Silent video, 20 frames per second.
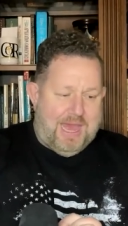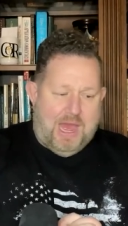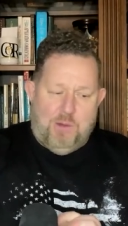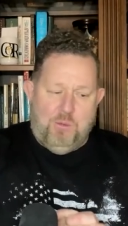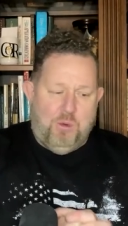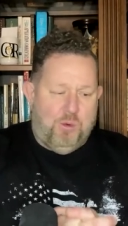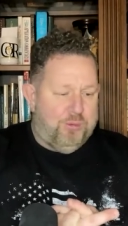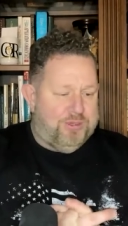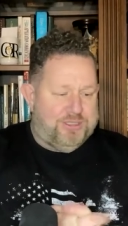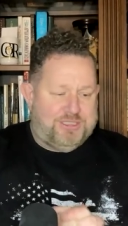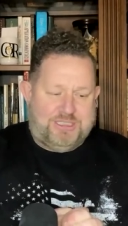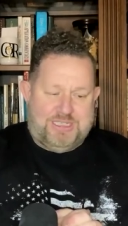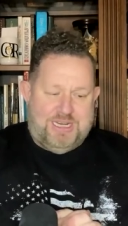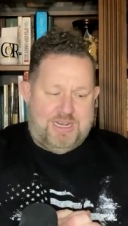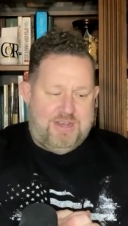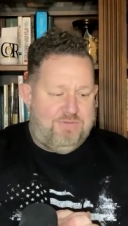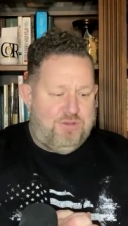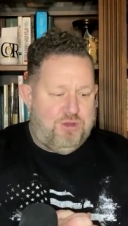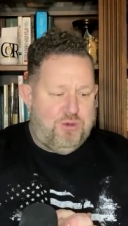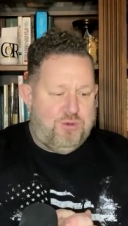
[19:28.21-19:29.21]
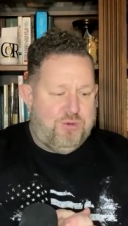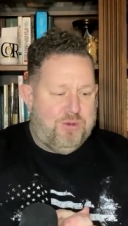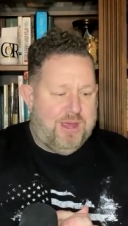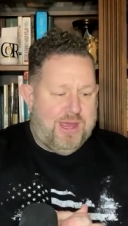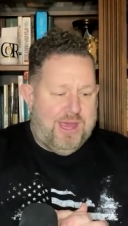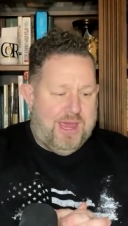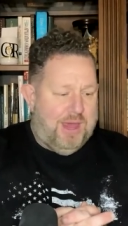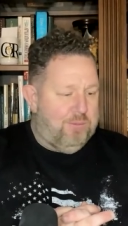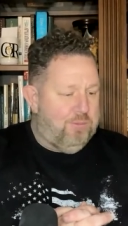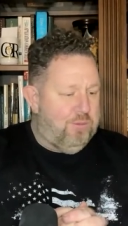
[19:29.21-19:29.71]
I will receive you
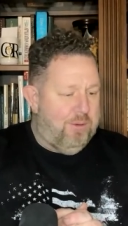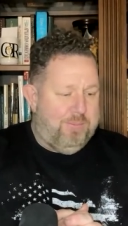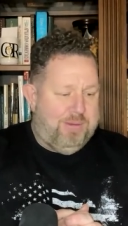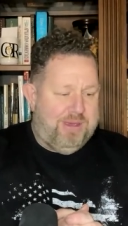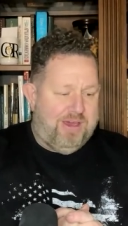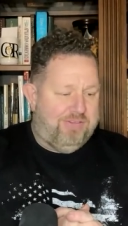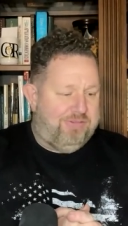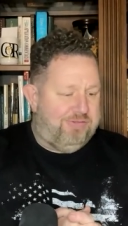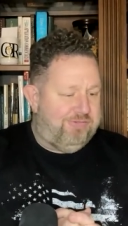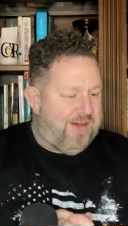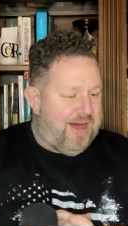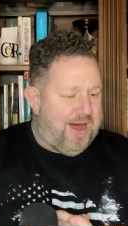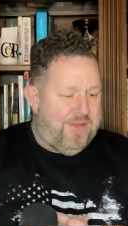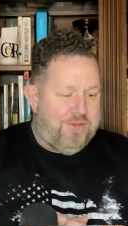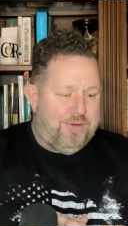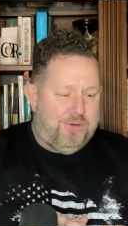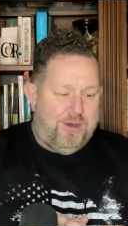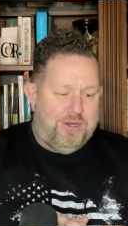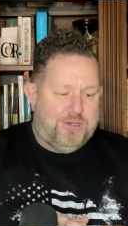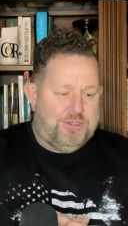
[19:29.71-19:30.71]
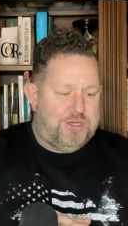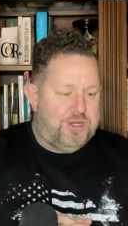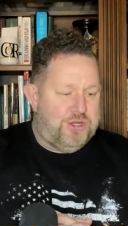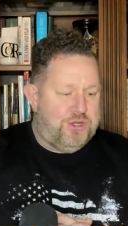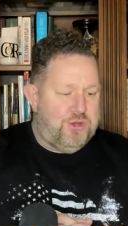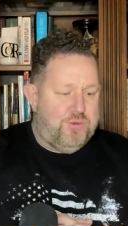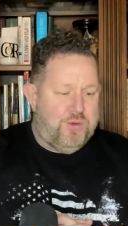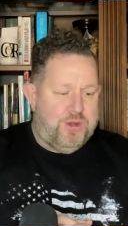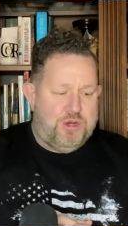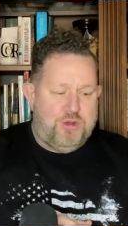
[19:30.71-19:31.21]
and will be a father unto
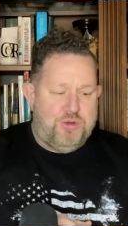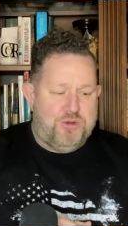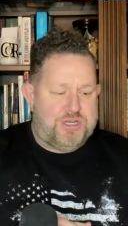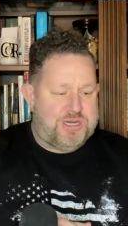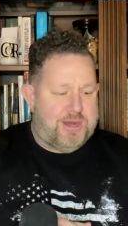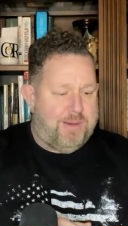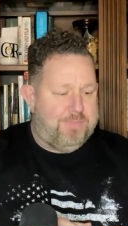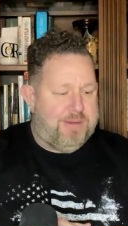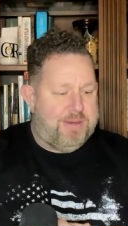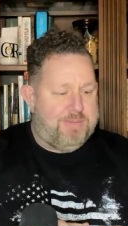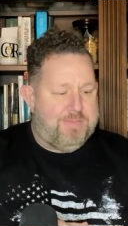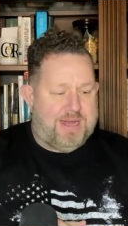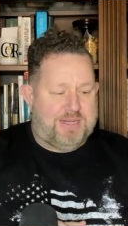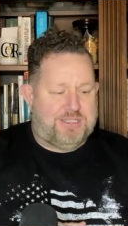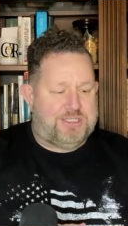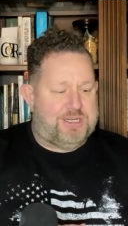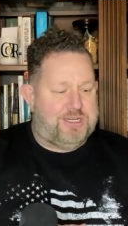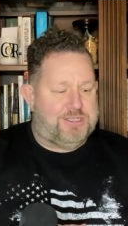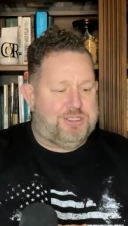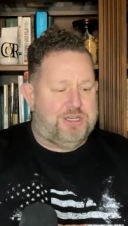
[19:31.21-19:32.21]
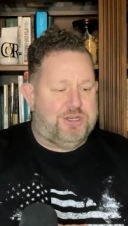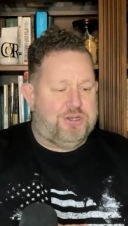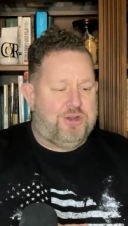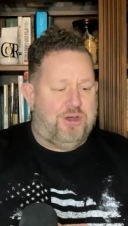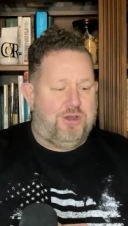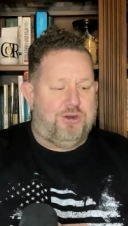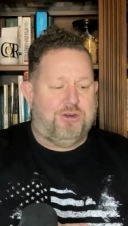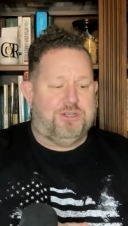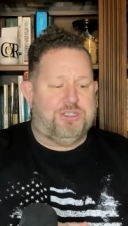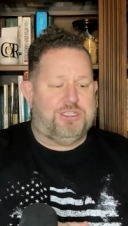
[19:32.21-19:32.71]
you, and you shall be my sons and
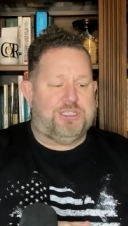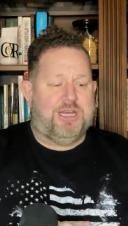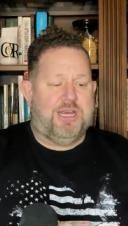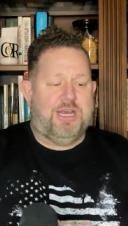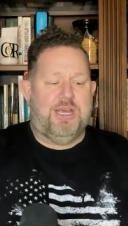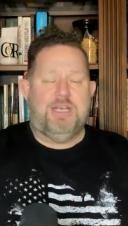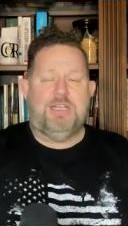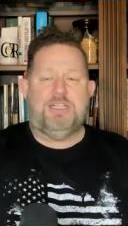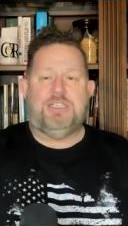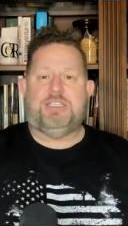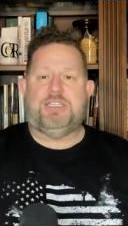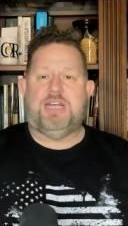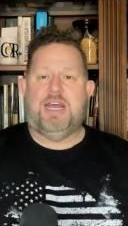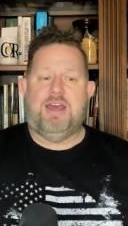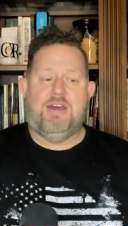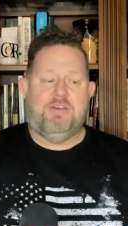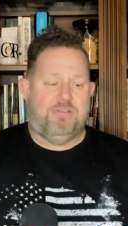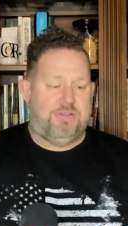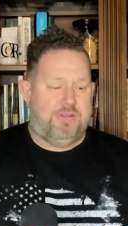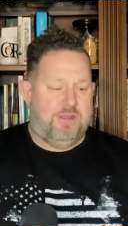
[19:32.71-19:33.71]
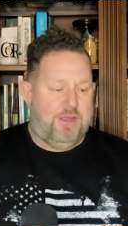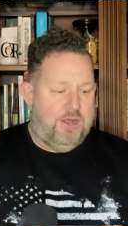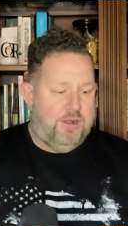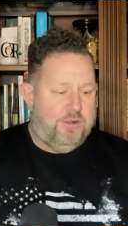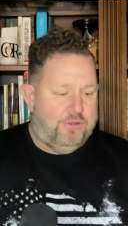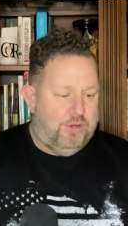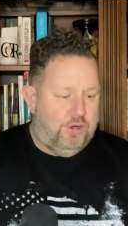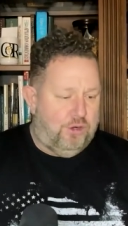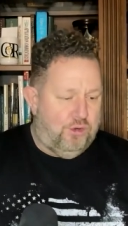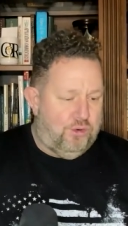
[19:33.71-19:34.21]
daughters, saith
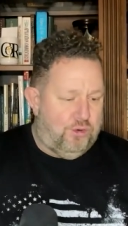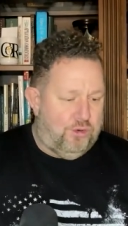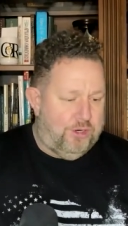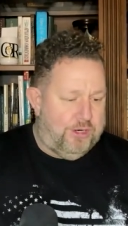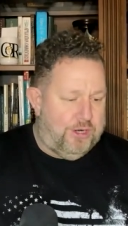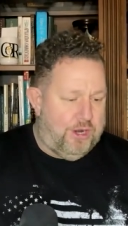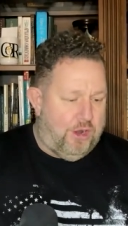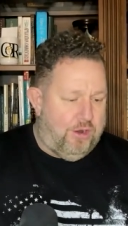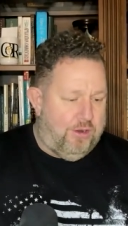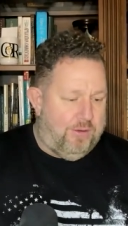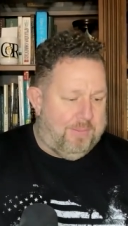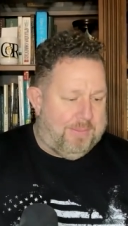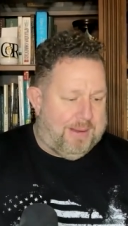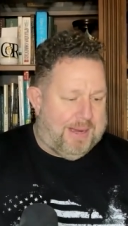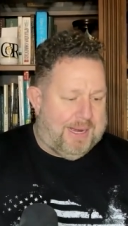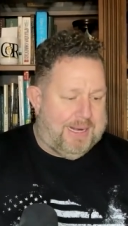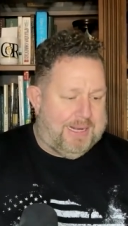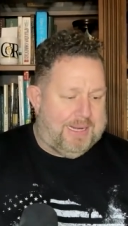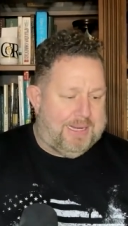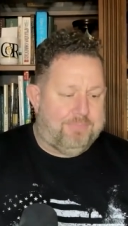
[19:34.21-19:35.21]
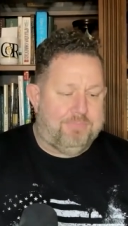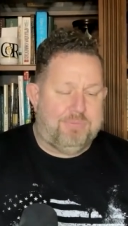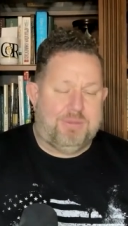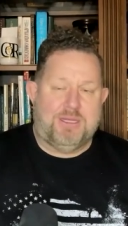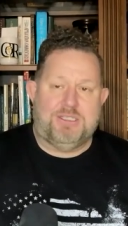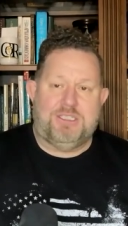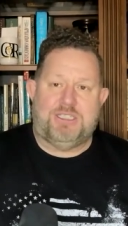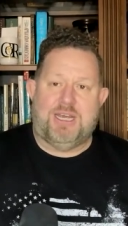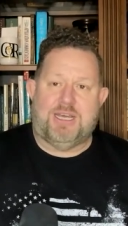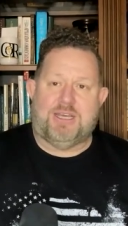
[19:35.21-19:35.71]
the Lord Almighty.
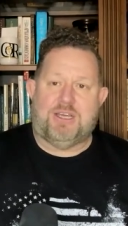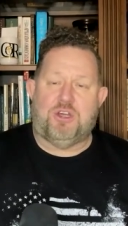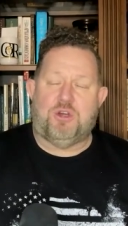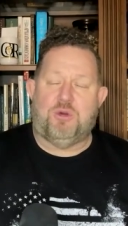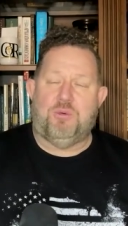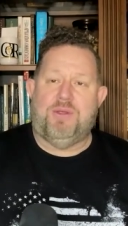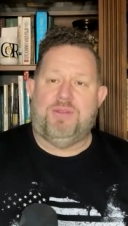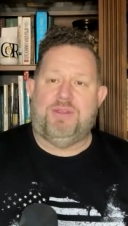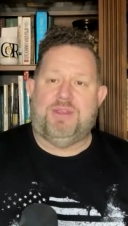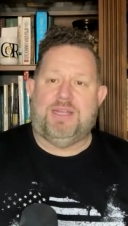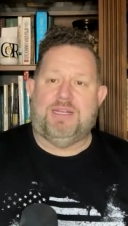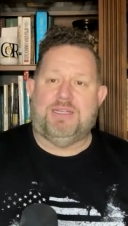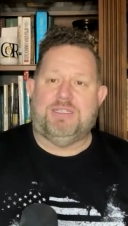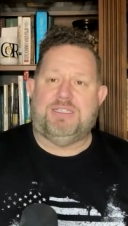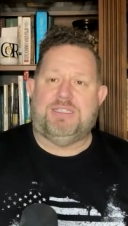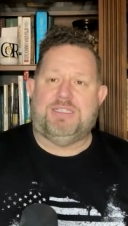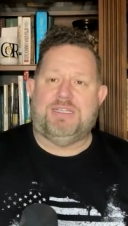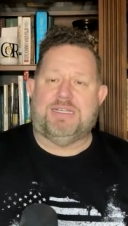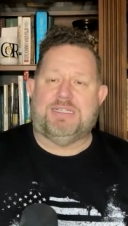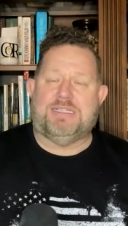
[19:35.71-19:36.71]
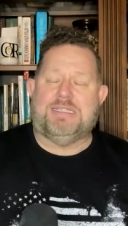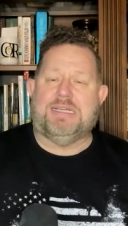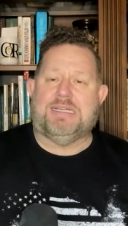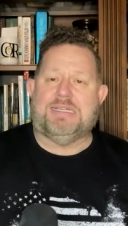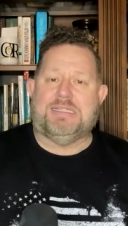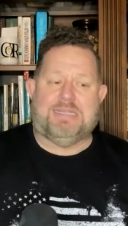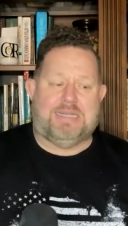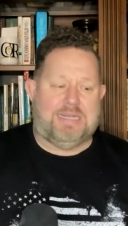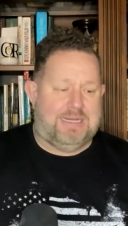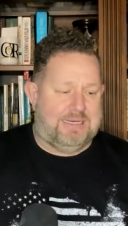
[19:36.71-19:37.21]
2 Corinthians 6
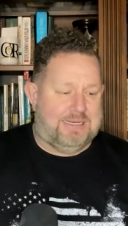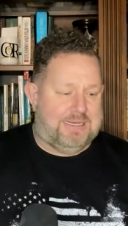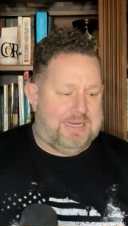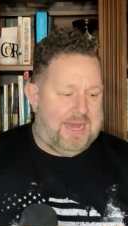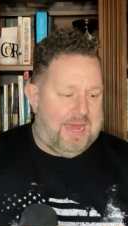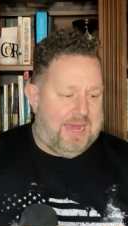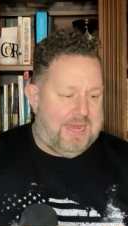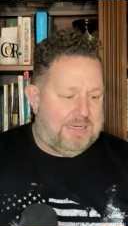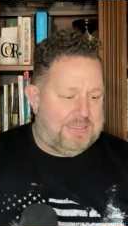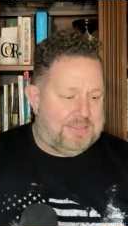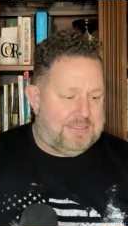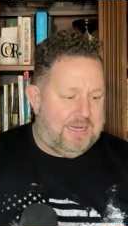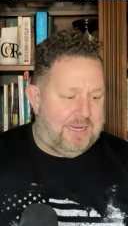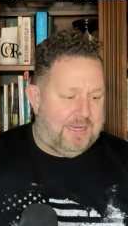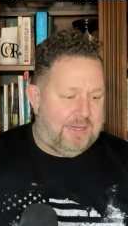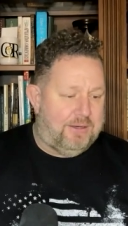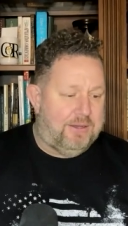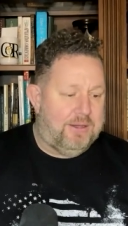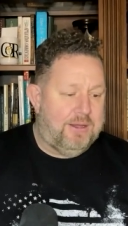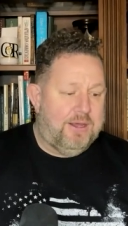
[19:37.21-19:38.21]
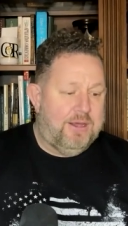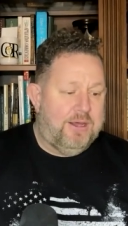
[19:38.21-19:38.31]
16 to 18.